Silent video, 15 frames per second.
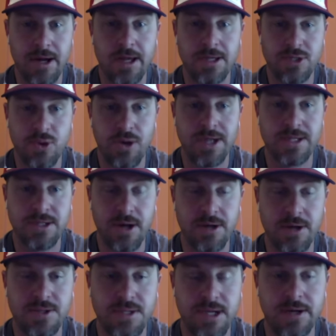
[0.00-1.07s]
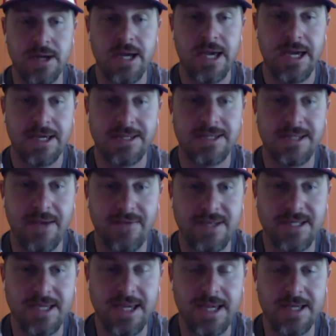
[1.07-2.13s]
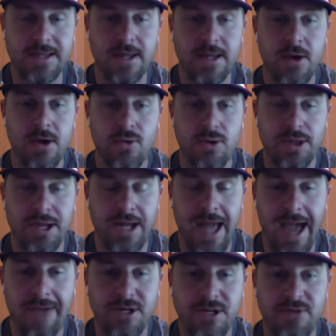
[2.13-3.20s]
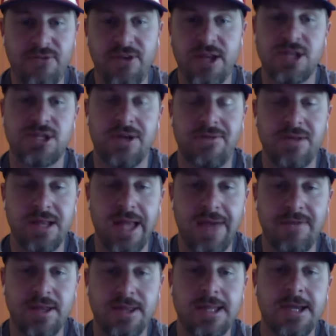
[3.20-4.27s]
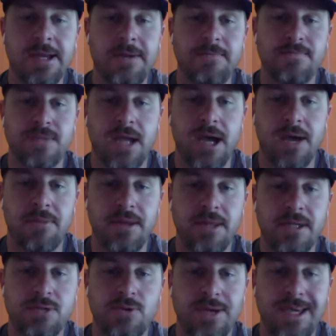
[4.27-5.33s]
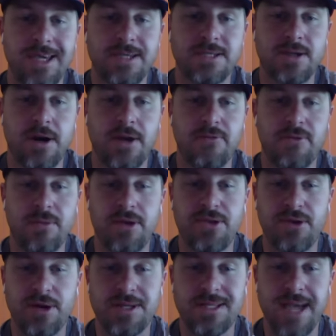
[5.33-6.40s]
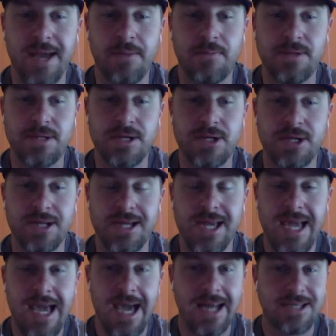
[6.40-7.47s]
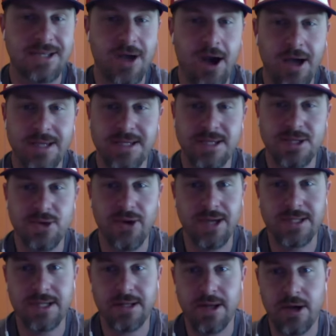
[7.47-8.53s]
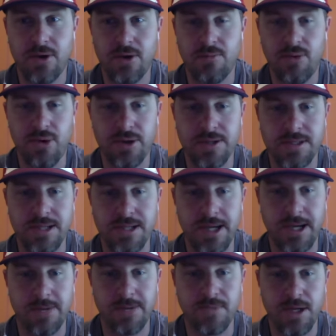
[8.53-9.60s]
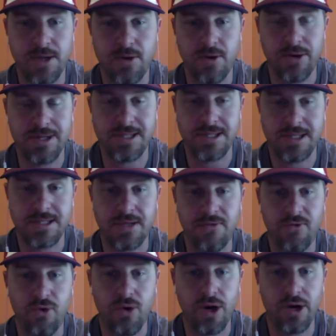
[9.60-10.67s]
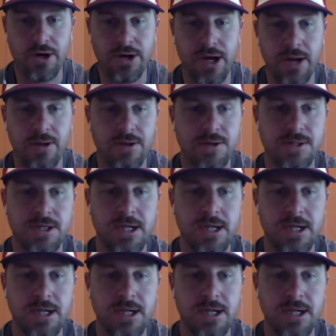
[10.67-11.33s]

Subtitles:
20 starts here is 17th with an average finish of 11th. And this week he's starting from the 32nd position, and its cost is crazy low, boys. Only $6,400.